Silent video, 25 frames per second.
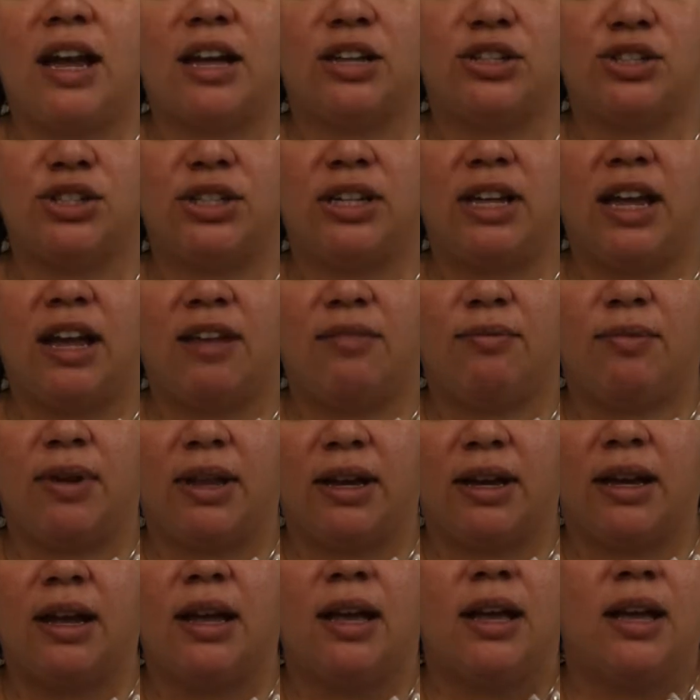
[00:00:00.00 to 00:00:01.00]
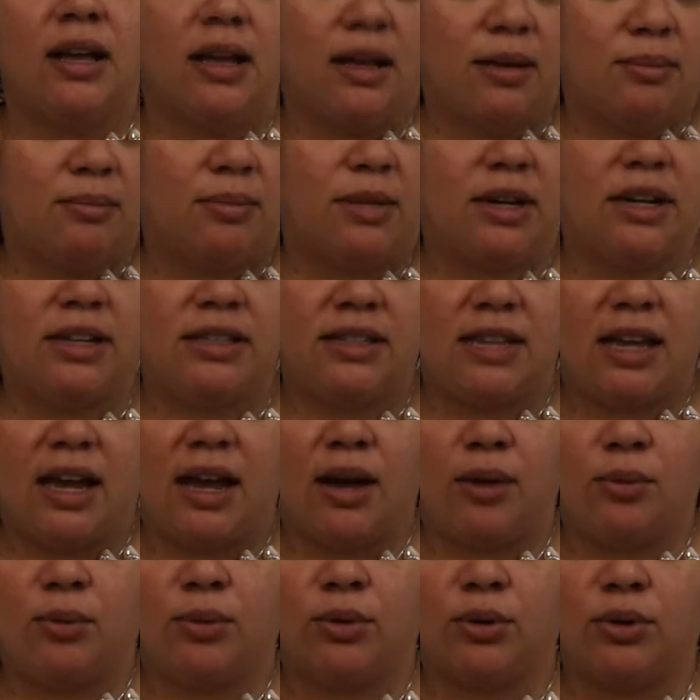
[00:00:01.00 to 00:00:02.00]
actually have like my
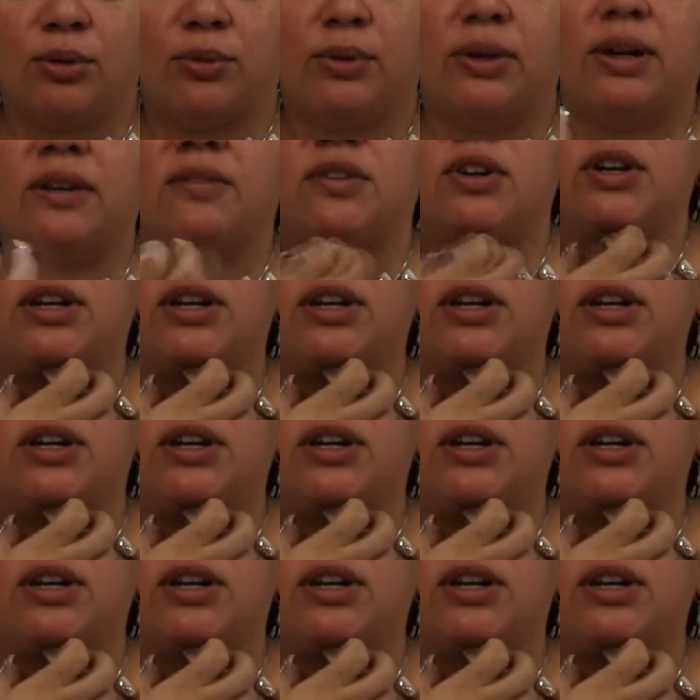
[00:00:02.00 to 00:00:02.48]
towel or whatever,